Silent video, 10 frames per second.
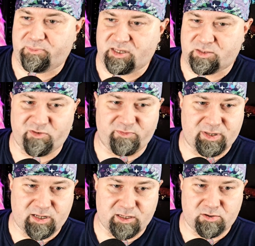This
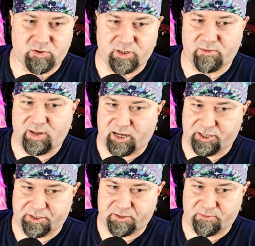movement doesn't trigger
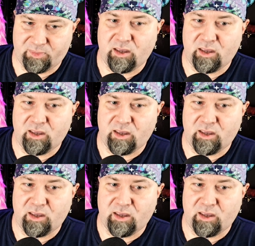reactions.